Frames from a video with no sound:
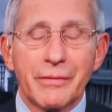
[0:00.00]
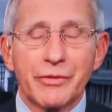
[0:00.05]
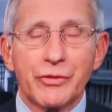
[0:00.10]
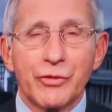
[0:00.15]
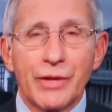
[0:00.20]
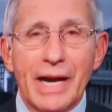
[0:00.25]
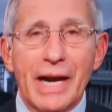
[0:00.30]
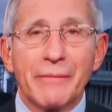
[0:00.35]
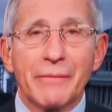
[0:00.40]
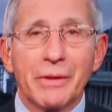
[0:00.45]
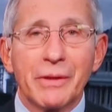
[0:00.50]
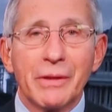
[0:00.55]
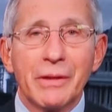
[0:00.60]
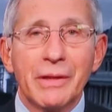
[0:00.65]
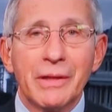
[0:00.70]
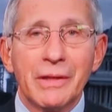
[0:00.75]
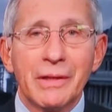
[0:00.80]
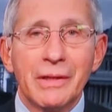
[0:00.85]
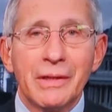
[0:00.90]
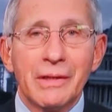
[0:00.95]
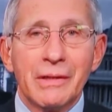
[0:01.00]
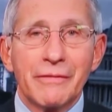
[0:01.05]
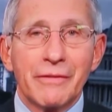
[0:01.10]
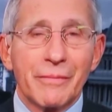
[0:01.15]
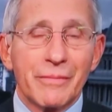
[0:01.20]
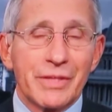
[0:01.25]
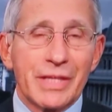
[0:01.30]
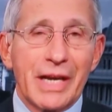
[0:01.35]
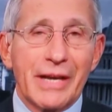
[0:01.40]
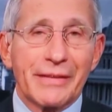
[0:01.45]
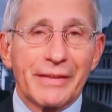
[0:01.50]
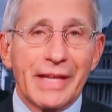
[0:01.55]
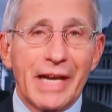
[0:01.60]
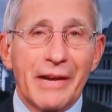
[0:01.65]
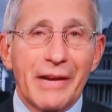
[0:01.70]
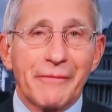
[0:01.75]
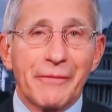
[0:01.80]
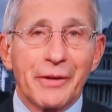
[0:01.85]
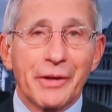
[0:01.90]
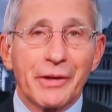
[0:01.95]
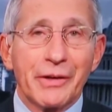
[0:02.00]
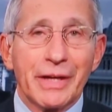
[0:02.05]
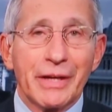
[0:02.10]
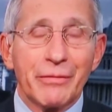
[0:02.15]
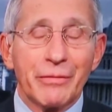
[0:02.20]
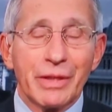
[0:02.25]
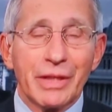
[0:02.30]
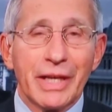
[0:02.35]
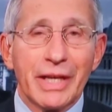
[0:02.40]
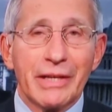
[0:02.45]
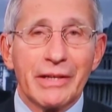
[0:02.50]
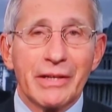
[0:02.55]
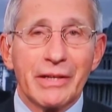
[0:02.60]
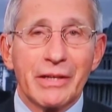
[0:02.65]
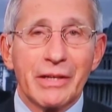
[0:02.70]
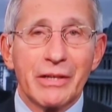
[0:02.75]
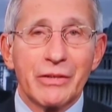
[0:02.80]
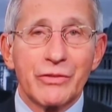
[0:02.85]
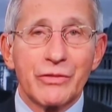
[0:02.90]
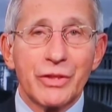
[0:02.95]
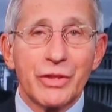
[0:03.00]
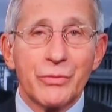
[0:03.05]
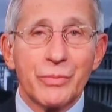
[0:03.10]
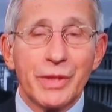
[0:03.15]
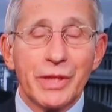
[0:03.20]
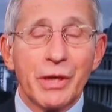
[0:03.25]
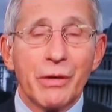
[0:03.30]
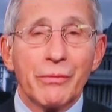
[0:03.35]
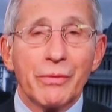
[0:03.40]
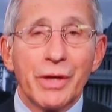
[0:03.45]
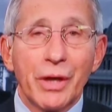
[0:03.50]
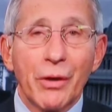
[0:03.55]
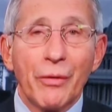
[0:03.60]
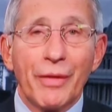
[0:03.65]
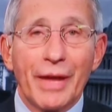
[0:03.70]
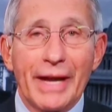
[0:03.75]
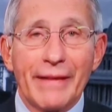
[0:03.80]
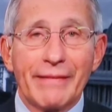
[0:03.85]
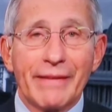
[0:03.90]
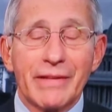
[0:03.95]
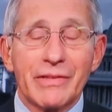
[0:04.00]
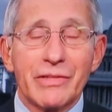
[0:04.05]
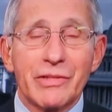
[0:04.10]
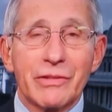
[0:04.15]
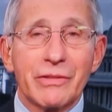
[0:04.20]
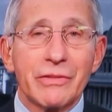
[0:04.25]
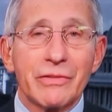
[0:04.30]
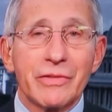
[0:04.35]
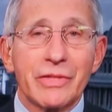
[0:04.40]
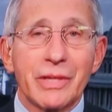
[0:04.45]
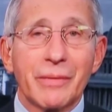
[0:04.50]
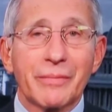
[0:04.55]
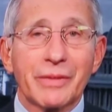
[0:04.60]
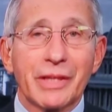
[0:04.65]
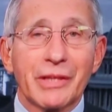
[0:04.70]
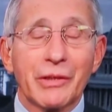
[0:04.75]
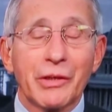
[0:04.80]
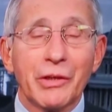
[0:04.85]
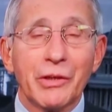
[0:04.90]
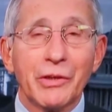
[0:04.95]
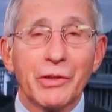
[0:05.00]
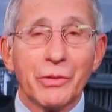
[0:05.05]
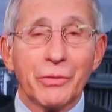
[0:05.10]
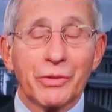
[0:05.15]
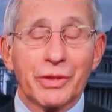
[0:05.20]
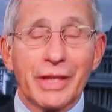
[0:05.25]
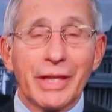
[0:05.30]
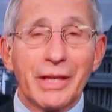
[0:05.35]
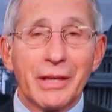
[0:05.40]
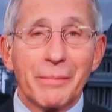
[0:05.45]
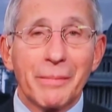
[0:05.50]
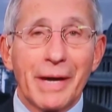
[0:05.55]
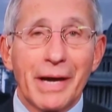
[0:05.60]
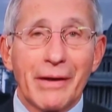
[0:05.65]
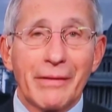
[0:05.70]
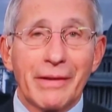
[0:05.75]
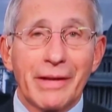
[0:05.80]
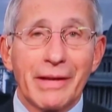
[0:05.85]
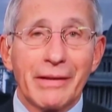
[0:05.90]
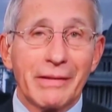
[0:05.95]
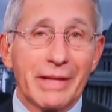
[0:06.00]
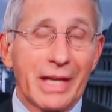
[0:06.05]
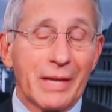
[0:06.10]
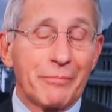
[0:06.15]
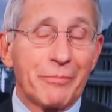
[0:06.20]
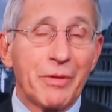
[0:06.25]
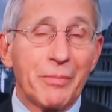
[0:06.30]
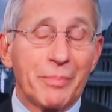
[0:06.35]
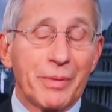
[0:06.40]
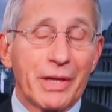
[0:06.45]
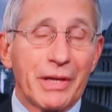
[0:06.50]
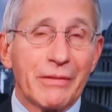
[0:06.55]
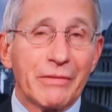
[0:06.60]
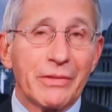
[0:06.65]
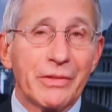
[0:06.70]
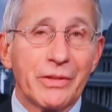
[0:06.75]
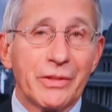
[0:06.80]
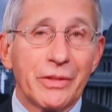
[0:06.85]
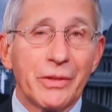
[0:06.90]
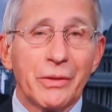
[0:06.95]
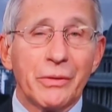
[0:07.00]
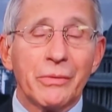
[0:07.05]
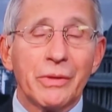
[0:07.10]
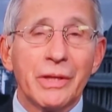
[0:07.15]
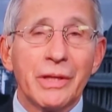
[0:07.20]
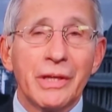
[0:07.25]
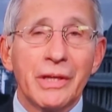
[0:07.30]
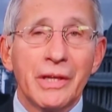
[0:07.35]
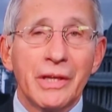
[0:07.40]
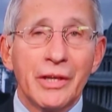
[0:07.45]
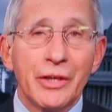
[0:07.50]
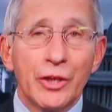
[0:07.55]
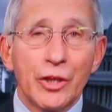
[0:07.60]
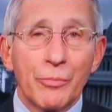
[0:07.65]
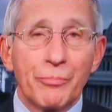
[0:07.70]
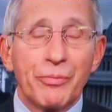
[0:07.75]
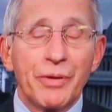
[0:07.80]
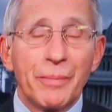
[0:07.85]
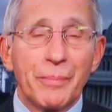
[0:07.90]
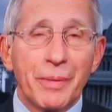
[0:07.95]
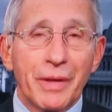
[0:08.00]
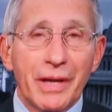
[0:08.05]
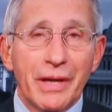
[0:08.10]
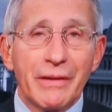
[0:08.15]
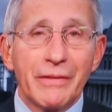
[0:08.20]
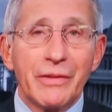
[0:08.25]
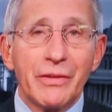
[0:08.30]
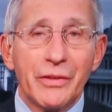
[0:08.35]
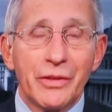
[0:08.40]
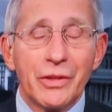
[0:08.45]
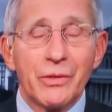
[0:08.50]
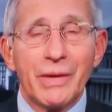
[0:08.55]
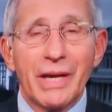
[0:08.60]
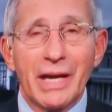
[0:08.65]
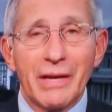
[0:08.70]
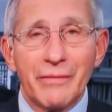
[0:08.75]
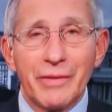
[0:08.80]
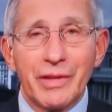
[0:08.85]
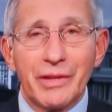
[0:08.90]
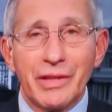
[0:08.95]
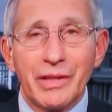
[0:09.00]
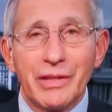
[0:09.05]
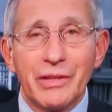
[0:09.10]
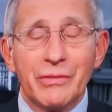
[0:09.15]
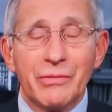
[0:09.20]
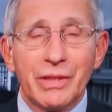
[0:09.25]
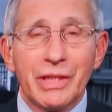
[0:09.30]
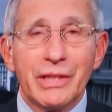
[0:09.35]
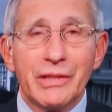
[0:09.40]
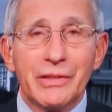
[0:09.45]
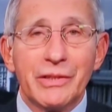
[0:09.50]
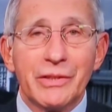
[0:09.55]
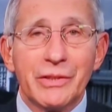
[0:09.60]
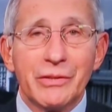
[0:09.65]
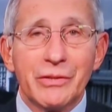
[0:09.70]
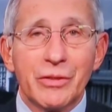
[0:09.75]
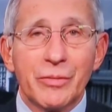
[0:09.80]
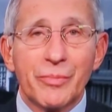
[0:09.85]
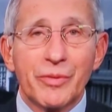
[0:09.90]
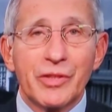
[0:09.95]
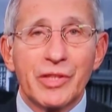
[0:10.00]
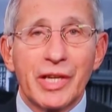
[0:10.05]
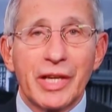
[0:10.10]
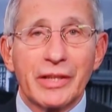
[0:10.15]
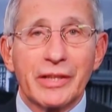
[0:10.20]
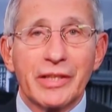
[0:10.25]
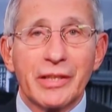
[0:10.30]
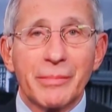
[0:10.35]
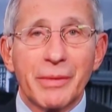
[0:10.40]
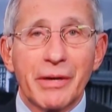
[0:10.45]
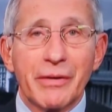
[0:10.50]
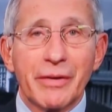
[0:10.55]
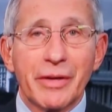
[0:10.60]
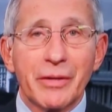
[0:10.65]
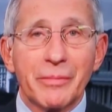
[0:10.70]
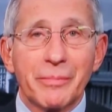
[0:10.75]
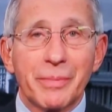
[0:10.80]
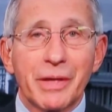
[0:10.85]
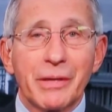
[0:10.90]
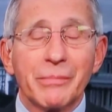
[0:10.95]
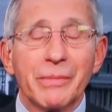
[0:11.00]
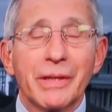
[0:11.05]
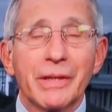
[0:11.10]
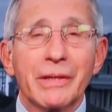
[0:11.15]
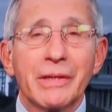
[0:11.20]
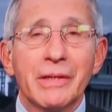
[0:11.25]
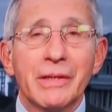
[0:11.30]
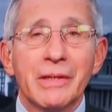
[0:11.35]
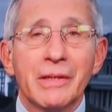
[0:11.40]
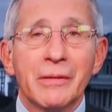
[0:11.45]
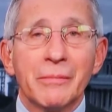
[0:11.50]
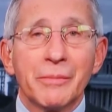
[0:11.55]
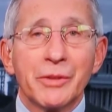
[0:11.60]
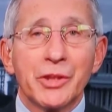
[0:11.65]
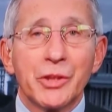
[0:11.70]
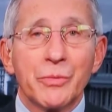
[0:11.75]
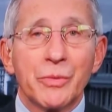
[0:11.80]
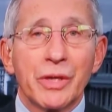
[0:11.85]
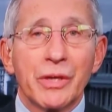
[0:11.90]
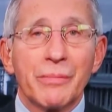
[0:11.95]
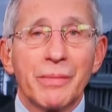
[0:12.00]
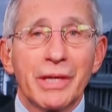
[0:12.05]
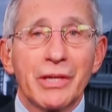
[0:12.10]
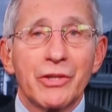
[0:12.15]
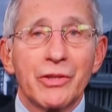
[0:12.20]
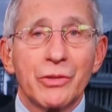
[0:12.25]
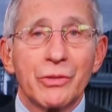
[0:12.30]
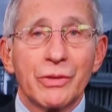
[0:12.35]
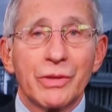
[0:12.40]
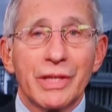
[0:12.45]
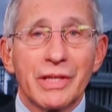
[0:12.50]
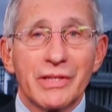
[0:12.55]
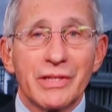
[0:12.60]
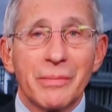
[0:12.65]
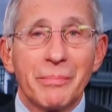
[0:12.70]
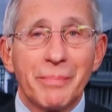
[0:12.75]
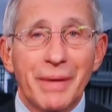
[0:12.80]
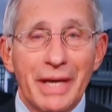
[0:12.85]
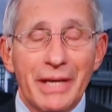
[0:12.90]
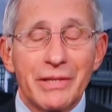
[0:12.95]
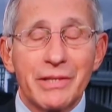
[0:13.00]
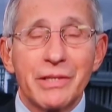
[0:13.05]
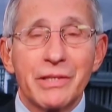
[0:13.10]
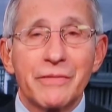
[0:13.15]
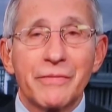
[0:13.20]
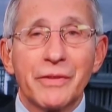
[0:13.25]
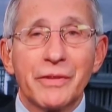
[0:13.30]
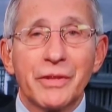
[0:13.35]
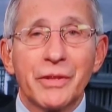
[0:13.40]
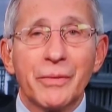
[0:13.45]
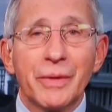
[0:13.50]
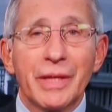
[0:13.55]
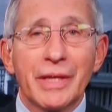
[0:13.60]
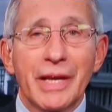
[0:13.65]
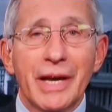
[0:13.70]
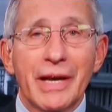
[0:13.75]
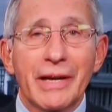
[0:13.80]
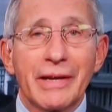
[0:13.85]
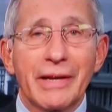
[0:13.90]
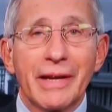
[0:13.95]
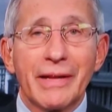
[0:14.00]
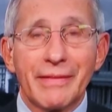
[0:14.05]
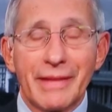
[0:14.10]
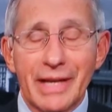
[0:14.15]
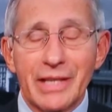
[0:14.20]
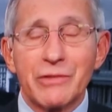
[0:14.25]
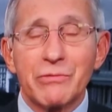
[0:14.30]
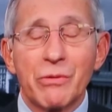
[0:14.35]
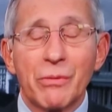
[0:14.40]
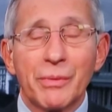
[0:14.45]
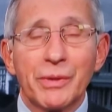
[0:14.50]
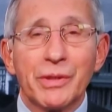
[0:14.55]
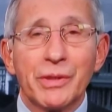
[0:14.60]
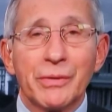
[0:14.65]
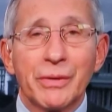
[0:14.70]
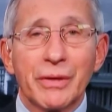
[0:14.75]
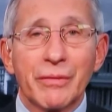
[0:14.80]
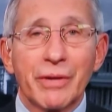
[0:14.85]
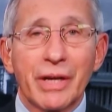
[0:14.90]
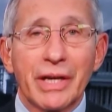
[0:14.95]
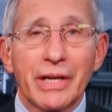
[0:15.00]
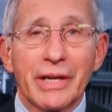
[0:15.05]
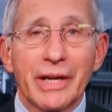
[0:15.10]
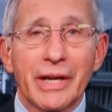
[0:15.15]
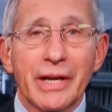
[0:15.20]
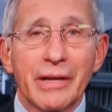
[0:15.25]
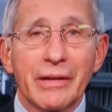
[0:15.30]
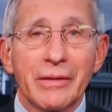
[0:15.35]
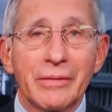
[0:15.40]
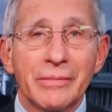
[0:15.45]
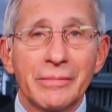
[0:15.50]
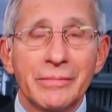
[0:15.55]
travel from South Africa and related countries. We don't know that. That's certainly something you think about and get prepared to do. You're prepared to do everything you need to do to protect the American public, but you want to make sure there's a basis for doing that, and that's what we're doing right now.